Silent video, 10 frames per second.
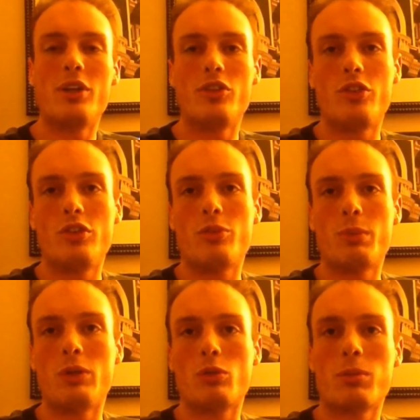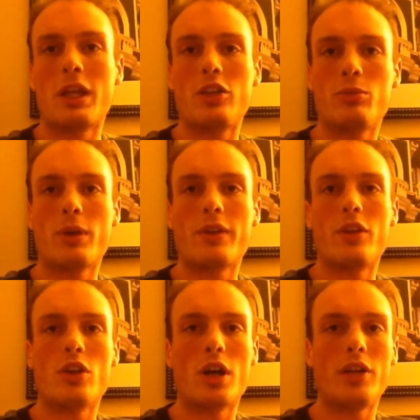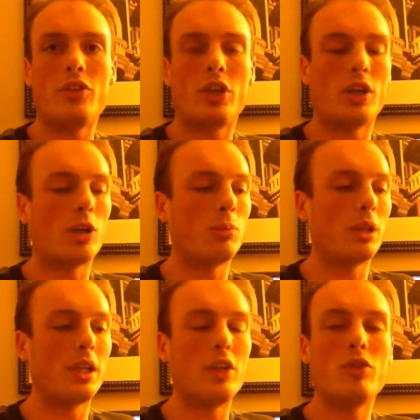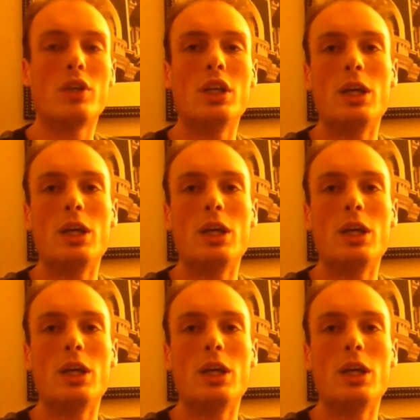It's since been replaced by the 910, I believe.